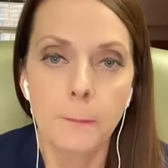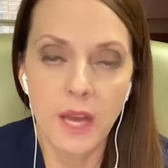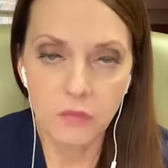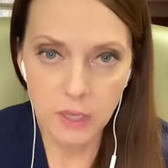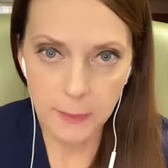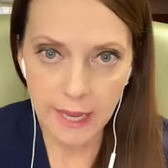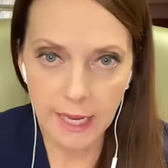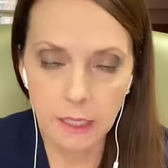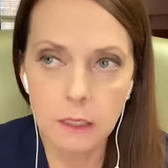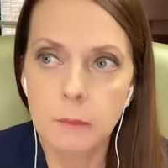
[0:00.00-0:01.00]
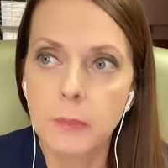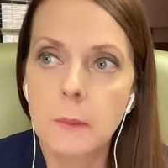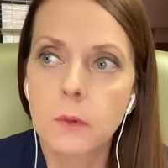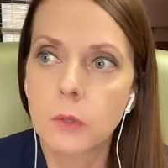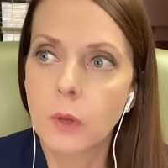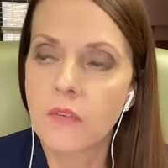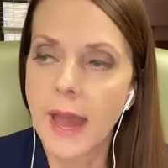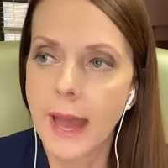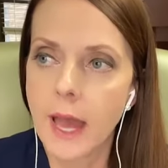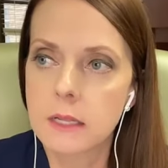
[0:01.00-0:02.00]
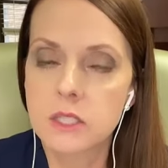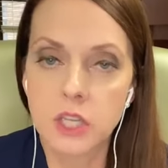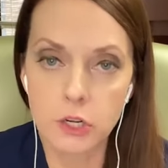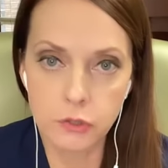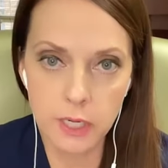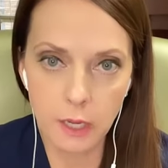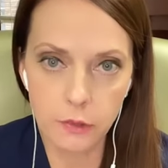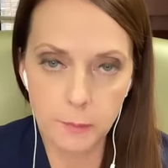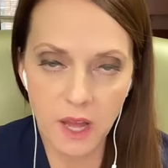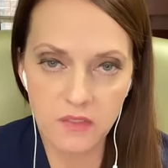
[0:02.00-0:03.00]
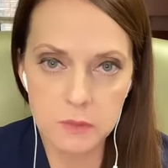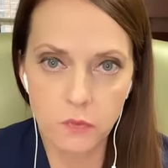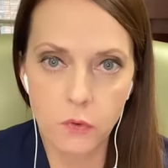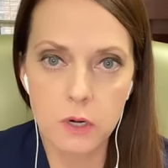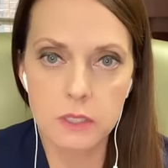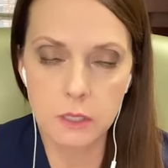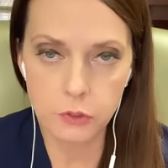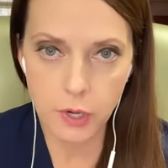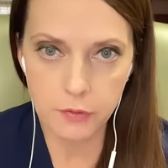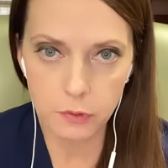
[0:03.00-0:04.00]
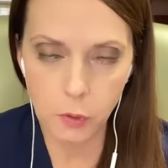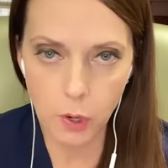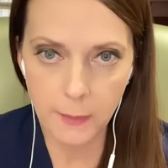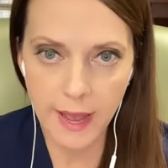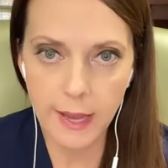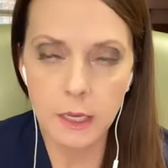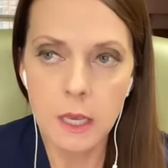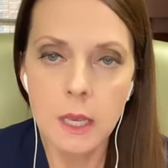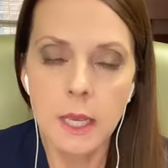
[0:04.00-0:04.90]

pelvic pain, people who have had surgery on their pelvis before, surgery on their lower back,